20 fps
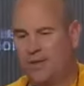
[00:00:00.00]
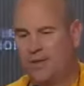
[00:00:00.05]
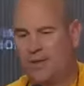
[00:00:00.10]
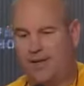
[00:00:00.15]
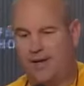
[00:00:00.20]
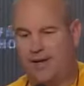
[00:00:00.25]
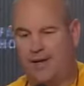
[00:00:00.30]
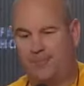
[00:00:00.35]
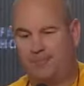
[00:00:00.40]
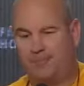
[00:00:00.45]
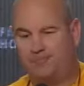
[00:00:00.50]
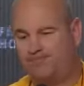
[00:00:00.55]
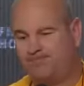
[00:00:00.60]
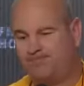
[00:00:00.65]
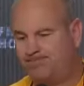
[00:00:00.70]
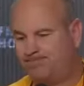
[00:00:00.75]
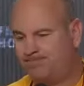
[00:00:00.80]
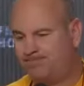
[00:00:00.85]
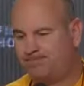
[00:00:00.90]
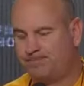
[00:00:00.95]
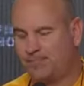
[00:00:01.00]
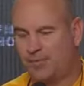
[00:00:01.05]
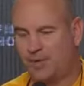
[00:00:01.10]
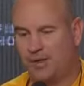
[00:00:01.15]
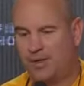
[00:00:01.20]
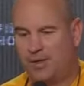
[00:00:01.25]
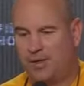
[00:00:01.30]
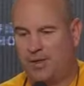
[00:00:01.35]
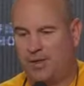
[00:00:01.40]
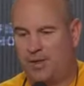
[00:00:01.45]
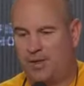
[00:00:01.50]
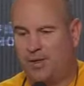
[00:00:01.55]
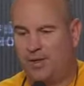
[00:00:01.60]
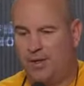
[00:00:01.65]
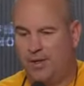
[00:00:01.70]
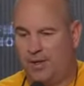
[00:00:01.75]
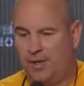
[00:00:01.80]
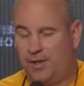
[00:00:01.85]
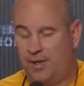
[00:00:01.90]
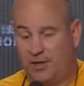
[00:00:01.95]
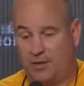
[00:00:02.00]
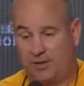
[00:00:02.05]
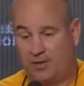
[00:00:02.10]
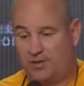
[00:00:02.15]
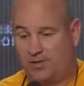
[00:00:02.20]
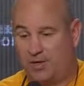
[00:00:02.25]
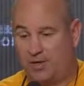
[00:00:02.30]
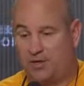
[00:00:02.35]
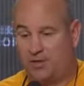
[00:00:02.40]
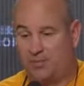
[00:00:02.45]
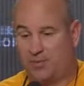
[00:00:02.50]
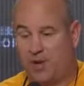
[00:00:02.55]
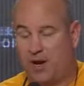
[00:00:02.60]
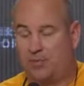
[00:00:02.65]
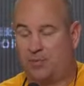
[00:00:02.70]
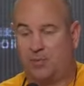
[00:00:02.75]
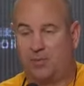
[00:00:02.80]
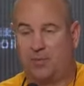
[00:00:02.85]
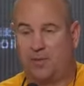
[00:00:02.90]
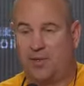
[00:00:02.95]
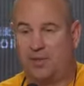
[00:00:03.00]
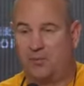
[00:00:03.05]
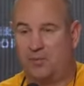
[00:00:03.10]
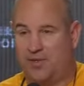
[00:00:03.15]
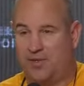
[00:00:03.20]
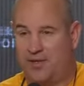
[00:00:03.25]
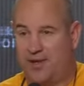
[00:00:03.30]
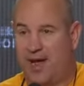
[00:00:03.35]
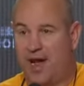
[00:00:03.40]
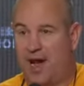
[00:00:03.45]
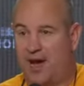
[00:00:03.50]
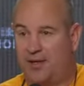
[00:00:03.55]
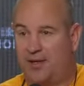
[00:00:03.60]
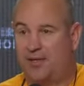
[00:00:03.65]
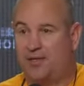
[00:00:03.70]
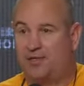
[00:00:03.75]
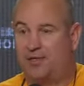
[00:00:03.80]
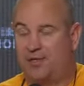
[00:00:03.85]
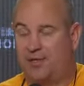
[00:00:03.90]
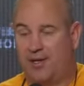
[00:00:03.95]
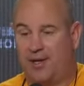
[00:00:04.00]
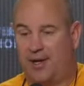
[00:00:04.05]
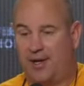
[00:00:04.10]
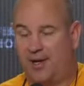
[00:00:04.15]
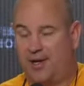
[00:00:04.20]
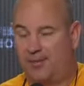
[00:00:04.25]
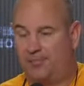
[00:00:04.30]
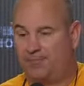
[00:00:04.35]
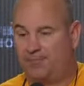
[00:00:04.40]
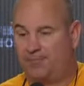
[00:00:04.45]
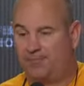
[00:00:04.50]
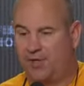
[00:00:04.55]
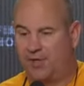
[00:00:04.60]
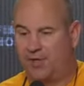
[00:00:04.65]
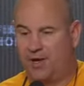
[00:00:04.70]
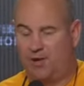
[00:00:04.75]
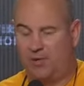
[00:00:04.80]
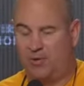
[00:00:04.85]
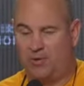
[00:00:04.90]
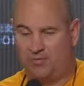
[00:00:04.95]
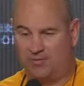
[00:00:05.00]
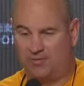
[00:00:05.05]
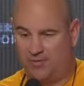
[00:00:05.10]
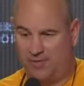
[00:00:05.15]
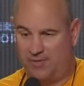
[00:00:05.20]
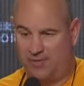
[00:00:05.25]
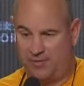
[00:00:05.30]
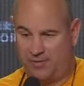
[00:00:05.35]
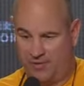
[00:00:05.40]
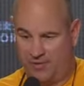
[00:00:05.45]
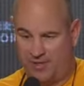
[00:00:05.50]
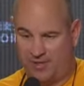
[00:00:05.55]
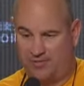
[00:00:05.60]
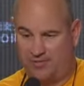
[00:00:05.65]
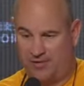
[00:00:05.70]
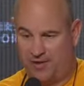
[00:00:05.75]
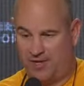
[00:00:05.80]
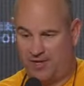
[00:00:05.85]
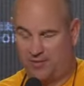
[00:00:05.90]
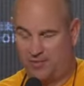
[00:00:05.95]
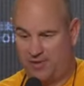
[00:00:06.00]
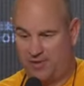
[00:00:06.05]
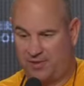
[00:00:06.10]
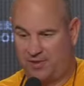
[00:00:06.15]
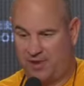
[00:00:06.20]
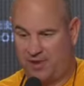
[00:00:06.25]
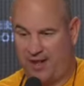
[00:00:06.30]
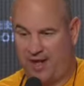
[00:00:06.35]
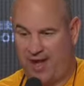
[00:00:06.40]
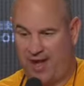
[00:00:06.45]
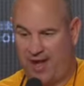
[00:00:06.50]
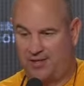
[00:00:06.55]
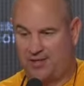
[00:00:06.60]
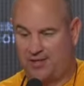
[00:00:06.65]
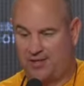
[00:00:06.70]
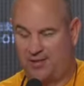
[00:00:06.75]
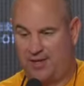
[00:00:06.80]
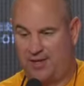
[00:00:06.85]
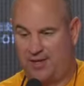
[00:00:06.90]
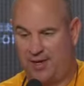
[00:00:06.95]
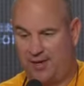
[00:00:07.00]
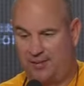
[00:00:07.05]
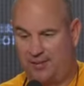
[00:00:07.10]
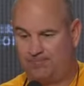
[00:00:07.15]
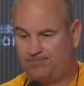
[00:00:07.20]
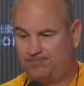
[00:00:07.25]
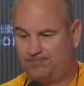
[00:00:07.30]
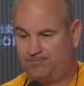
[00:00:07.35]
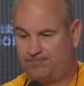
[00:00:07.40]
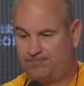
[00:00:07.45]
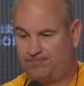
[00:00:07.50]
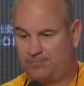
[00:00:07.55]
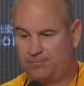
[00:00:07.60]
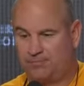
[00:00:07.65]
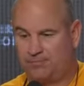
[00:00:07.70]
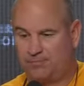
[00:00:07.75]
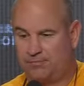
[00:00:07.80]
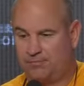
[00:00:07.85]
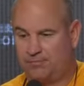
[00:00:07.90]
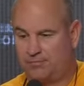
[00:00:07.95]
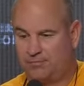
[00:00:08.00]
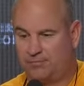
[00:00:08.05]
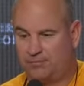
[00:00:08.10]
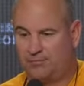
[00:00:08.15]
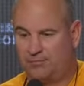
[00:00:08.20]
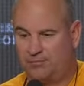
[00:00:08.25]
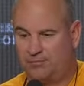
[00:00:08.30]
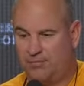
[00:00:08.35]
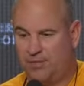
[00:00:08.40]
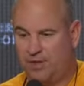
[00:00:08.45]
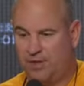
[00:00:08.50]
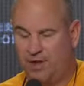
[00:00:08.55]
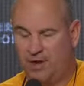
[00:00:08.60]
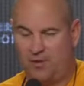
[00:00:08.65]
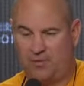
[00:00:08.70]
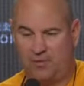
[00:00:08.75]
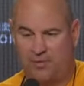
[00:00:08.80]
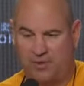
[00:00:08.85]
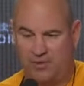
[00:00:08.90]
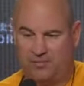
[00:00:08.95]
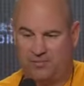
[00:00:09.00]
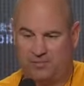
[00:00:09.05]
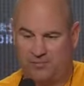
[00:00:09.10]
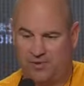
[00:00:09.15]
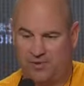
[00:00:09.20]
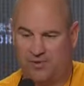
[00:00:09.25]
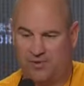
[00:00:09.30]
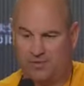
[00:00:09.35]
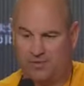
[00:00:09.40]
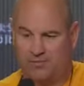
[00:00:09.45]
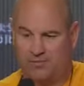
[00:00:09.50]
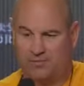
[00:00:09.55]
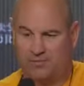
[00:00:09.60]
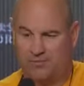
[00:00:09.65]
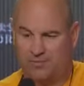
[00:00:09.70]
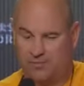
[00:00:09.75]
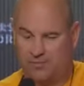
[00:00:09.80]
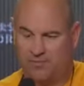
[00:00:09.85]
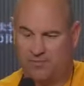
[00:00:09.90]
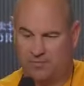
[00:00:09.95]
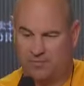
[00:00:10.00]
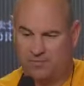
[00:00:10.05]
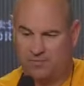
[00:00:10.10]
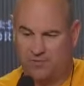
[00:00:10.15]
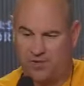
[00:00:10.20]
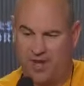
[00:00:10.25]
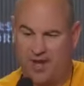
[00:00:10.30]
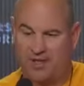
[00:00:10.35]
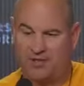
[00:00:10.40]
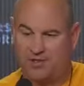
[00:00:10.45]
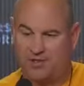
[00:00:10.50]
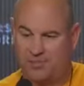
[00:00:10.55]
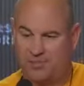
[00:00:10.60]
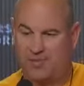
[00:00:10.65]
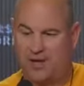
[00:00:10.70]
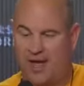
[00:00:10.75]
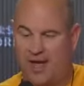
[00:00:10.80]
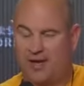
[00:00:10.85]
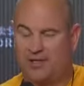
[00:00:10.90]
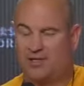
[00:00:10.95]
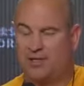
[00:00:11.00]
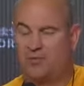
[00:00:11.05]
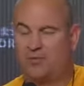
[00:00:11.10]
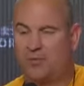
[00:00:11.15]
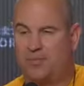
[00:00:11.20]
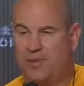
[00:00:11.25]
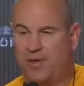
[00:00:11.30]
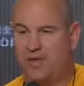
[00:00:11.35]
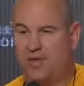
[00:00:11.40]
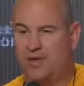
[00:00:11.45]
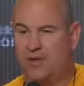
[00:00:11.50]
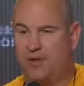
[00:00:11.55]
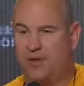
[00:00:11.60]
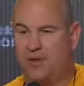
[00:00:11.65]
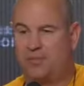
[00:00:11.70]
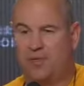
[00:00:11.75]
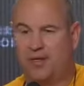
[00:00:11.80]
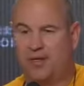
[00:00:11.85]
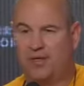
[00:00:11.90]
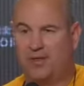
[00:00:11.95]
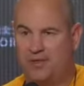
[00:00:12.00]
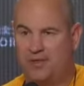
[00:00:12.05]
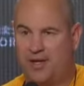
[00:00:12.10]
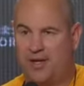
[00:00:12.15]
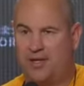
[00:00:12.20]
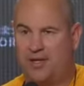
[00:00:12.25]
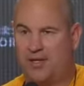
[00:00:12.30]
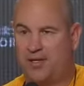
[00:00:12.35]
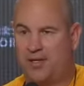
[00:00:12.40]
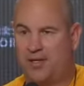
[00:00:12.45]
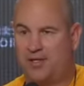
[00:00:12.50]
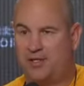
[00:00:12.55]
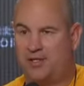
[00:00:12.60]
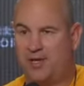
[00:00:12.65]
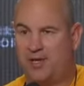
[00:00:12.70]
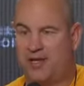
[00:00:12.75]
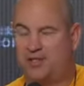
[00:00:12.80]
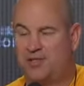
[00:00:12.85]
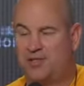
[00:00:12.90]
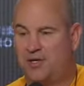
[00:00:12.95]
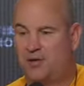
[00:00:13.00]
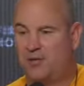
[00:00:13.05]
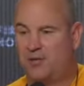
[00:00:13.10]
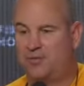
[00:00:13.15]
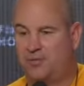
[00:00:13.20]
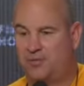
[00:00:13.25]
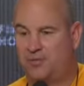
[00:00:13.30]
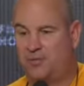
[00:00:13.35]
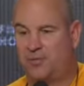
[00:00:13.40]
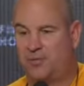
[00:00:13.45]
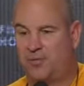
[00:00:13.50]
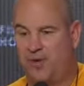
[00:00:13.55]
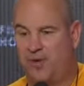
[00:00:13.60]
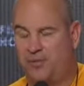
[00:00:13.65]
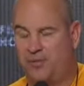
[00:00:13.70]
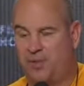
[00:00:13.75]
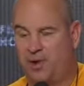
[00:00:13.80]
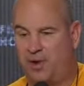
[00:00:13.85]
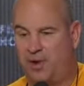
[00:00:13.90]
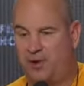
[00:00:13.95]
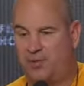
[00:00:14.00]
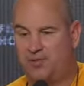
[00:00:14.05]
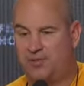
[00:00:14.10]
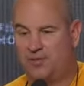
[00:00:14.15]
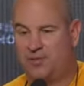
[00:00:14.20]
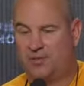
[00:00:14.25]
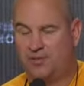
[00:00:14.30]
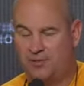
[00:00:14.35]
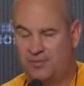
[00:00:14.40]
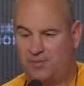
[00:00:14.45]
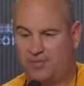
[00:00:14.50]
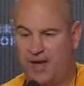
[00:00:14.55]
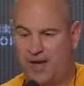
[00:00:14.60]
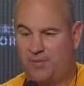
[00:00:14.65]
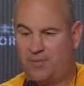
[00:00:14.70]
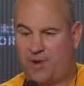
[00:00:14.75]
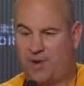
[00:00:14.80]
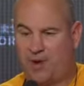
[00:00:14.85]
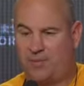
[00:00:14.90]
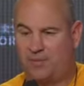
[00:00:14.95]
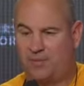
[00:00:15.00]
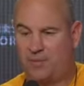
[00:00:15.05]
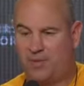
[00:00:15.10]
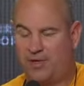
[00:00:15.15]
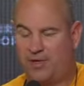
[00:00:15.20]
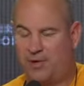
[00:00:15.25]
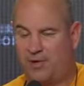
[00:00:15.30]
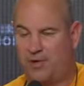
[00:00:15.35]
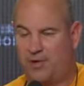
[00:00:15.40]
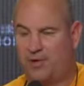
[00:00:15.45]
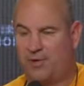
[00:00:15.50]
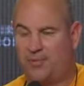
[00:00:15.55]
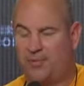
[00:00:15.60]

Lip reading: you know, it starts probably with knowledge, you know, and for this freshman class, you know, we had some guys that were mid-year, but they didn't get a chance to go through spring ball. So that probably hurt